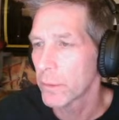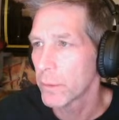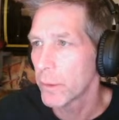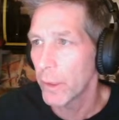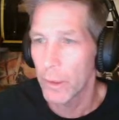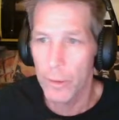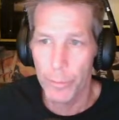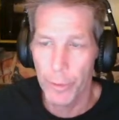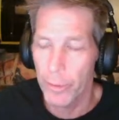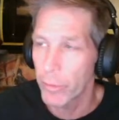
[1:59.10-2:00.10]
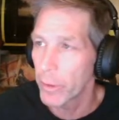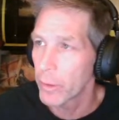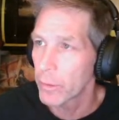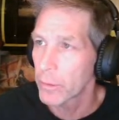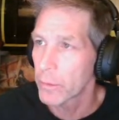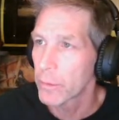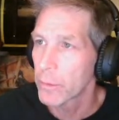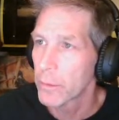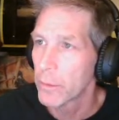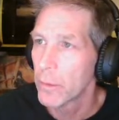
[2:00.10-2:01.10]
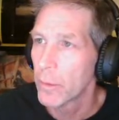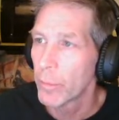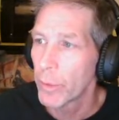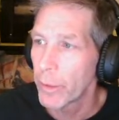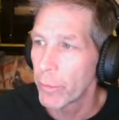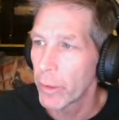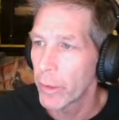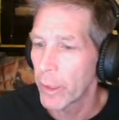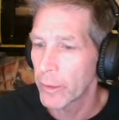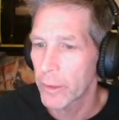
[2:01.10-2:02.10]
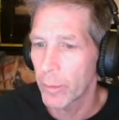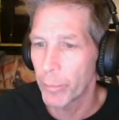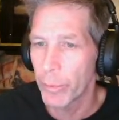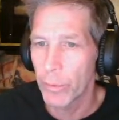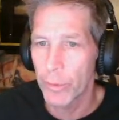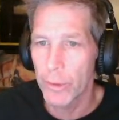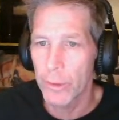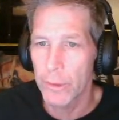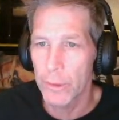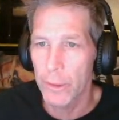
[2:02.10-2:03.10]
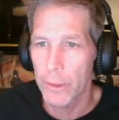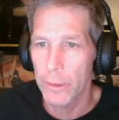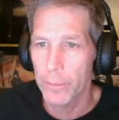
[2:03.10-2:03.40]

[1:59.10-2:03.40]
Yeah, just playing around. Playing around as I build this site.